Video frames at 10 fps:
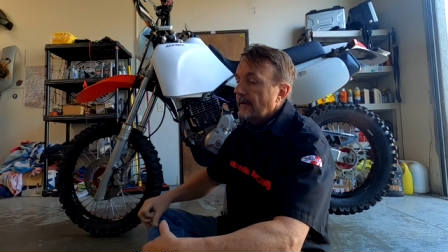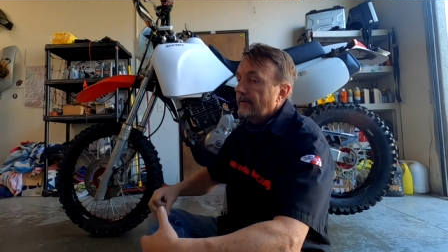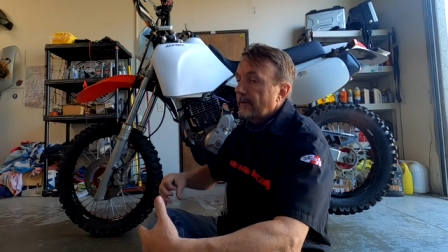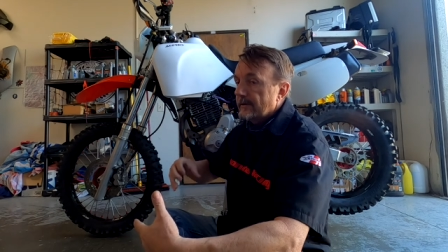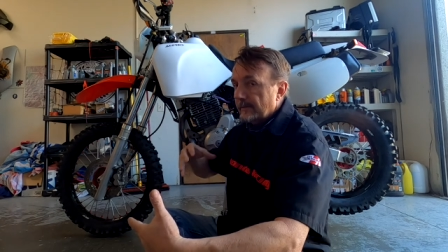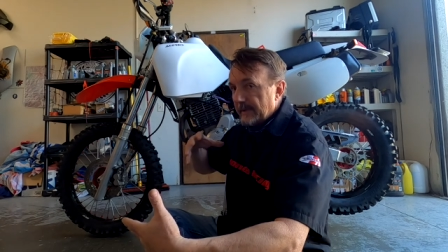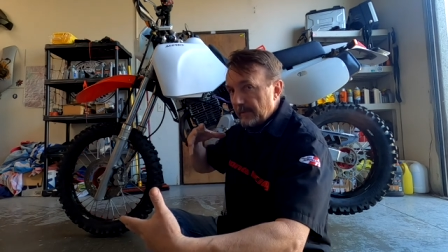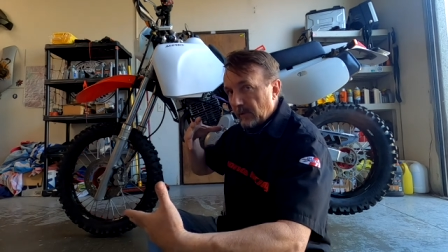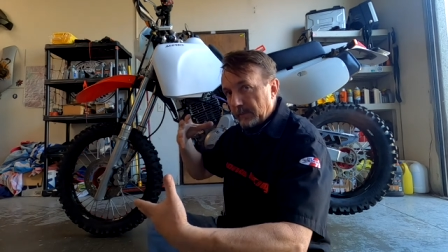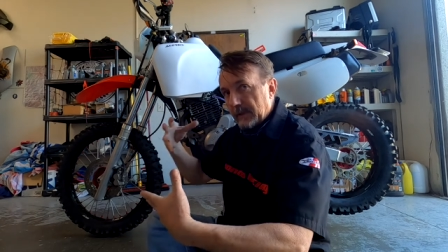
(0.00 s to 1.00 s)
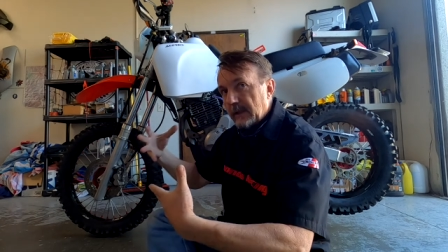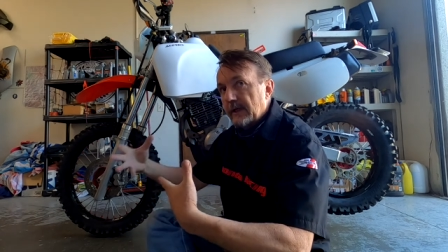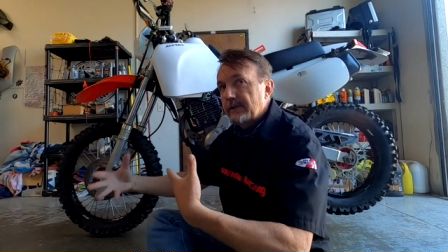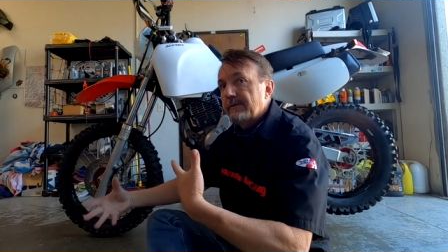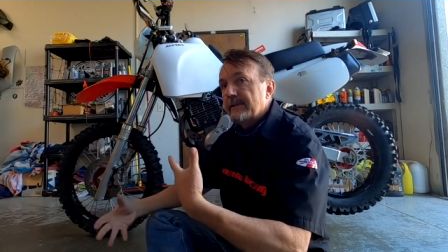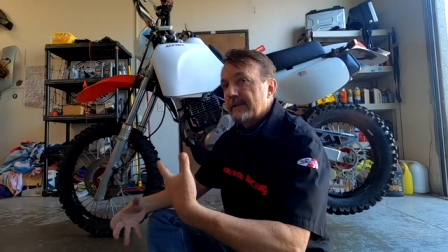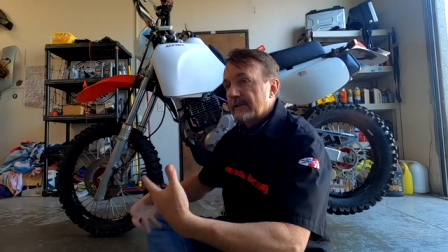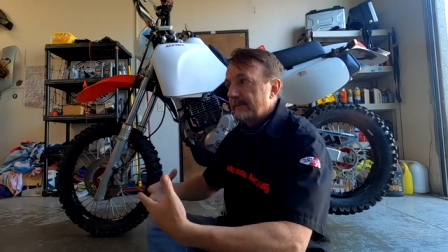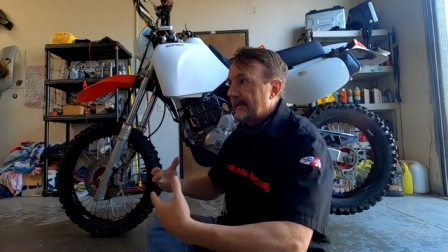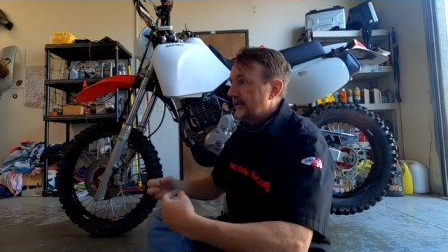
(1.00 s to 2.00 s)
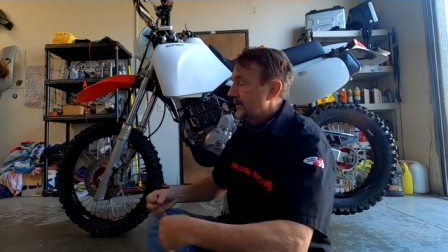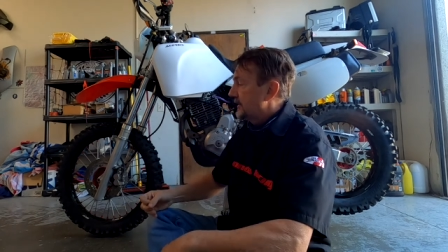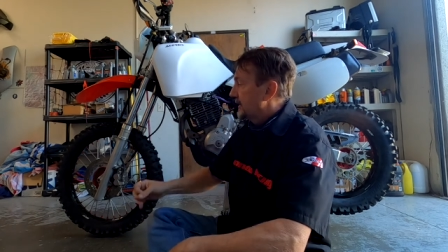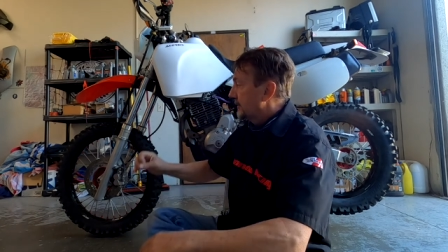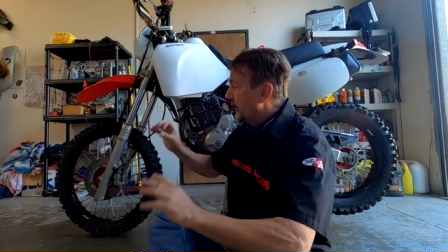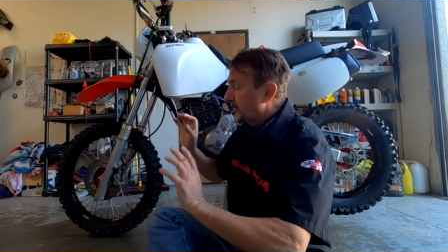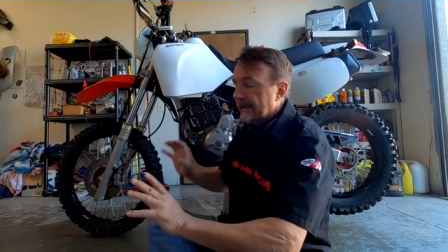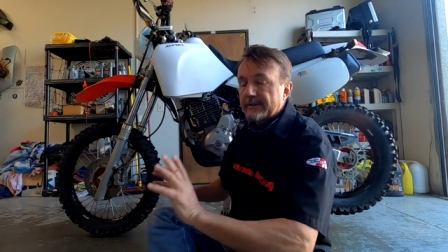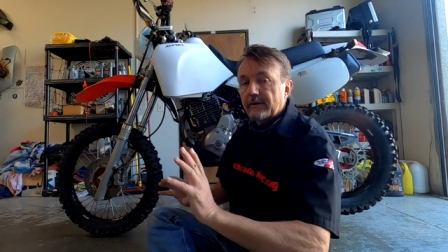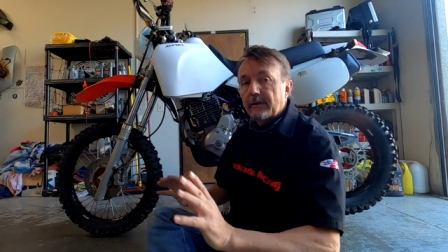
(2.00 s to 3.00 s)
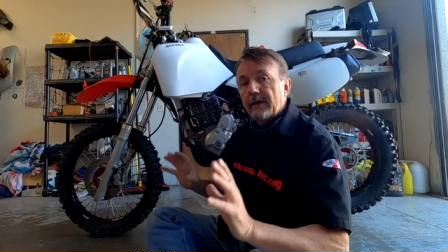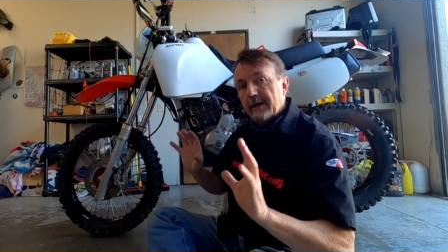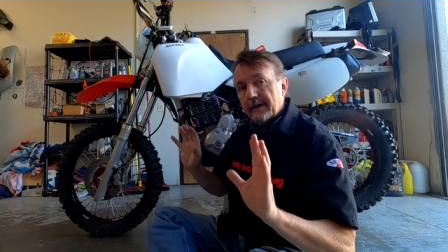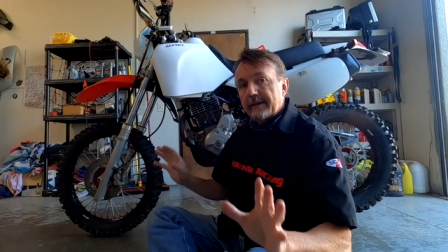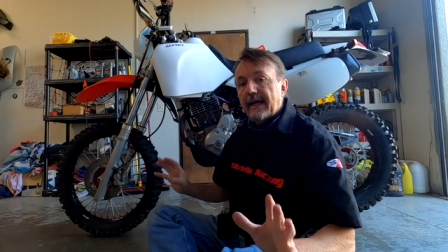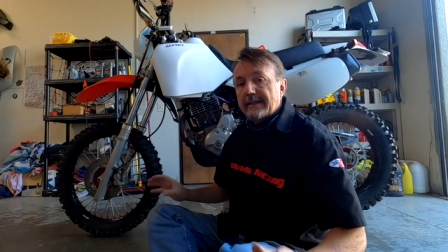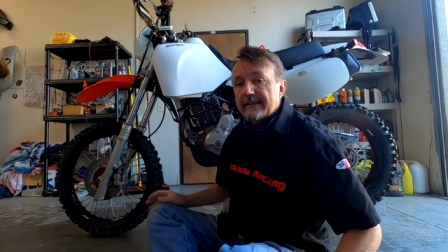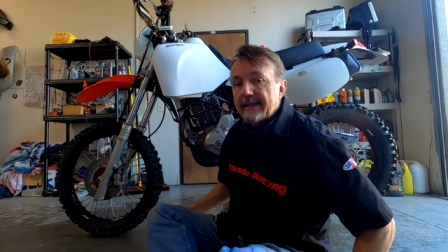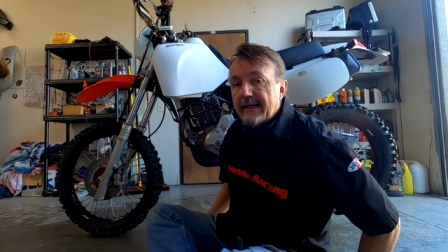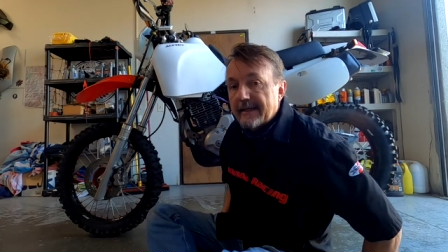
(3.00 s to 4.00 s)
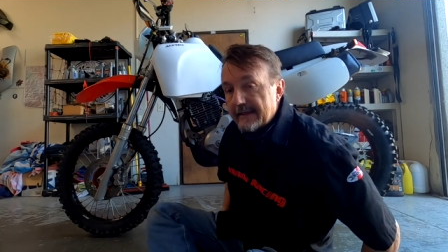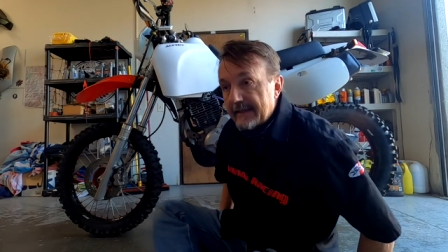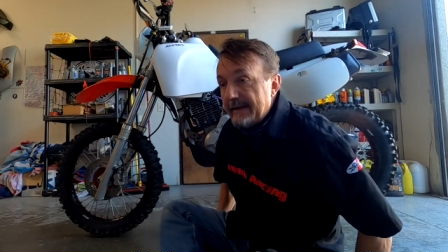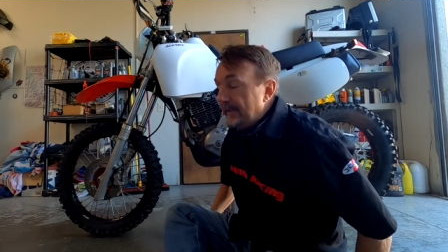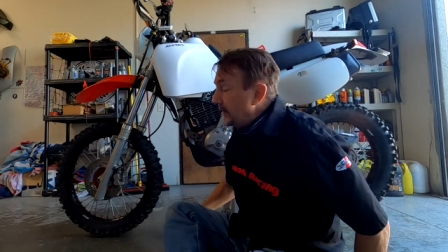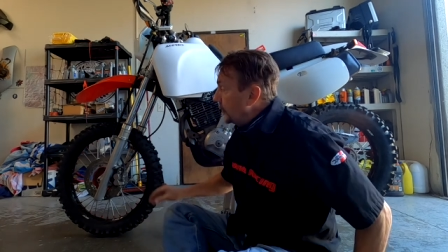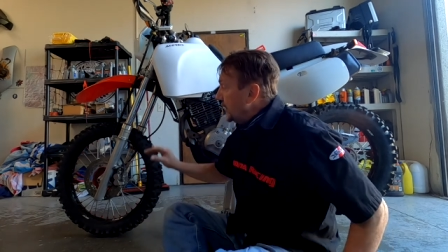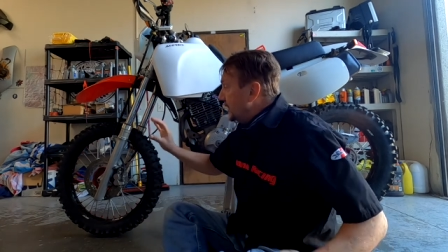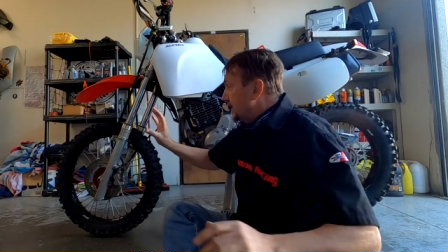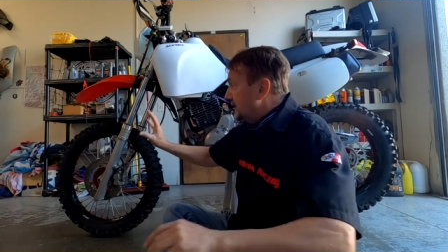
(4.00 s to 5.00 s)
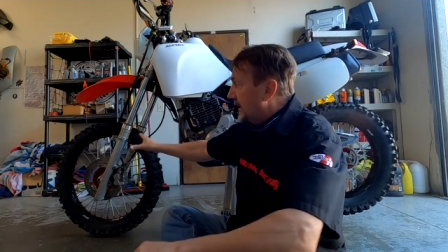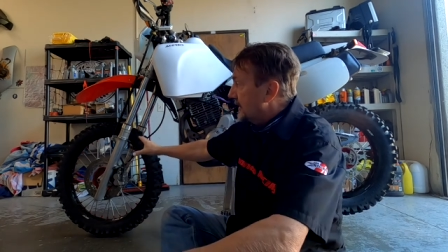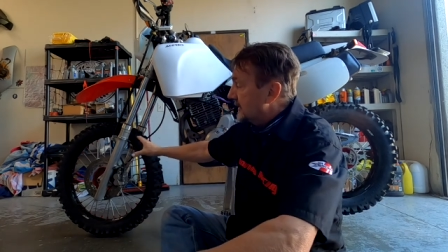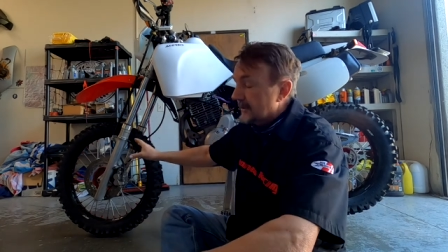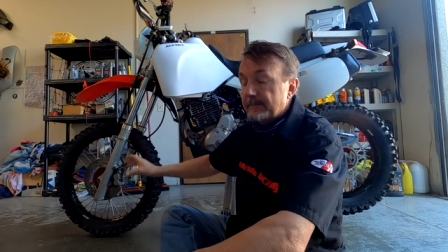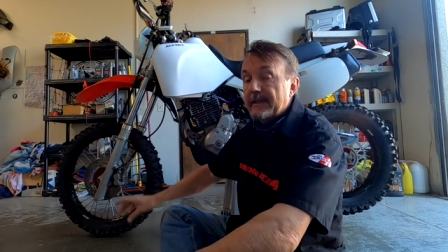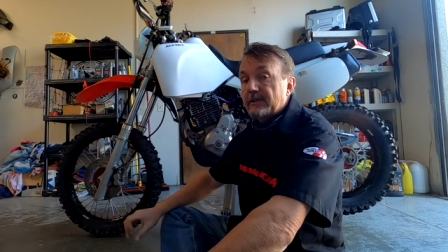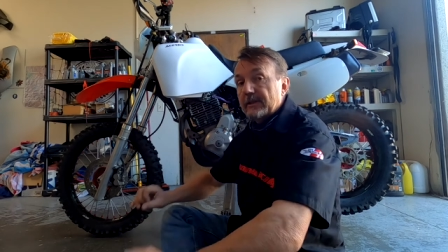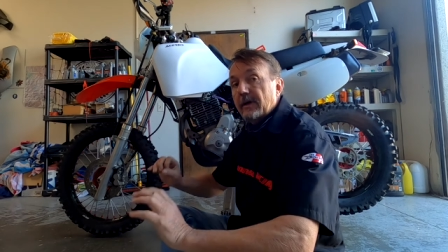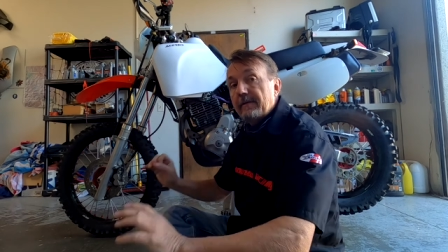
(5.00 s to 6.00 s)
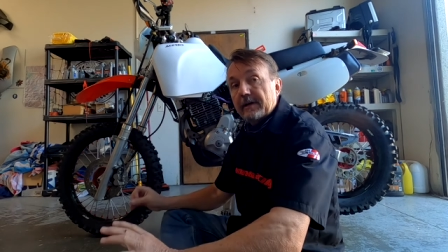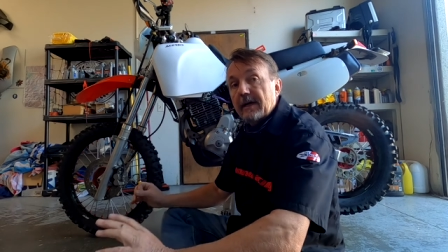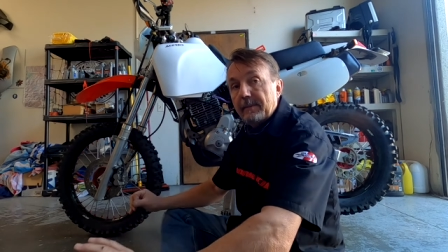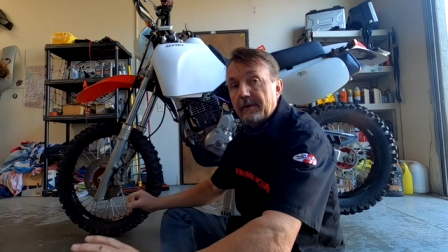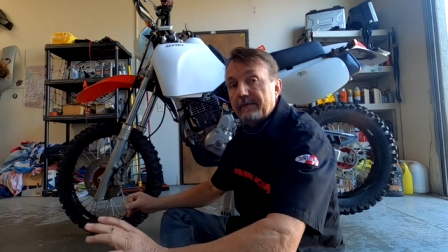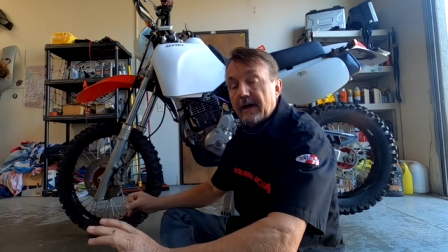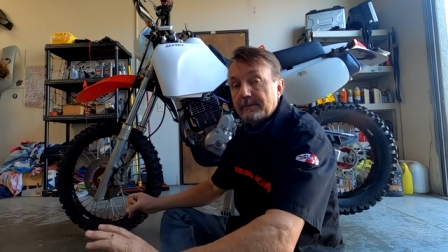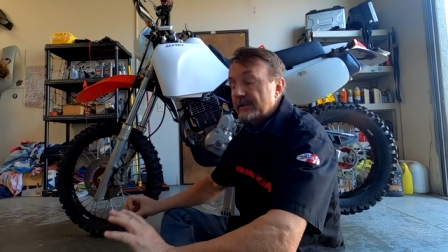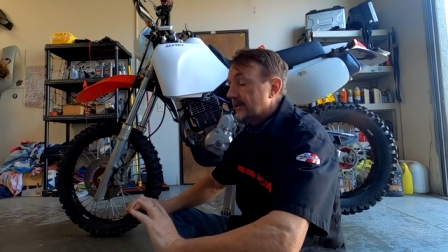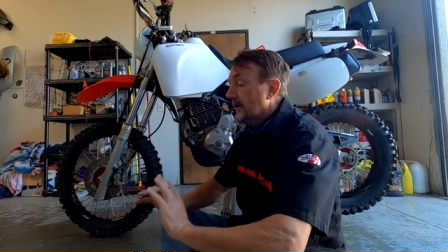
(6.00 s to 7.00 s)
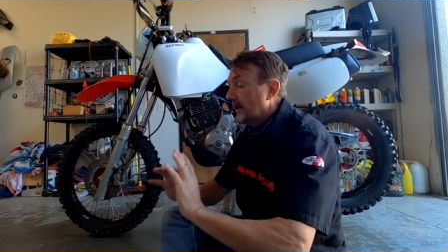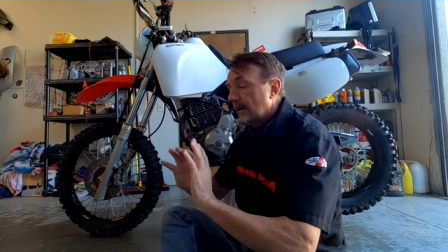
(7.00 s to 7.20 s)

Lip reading: So it's a bit more plush of a suspension system. Okay, so that said, keeping with the stock suspension, you have a couple of options.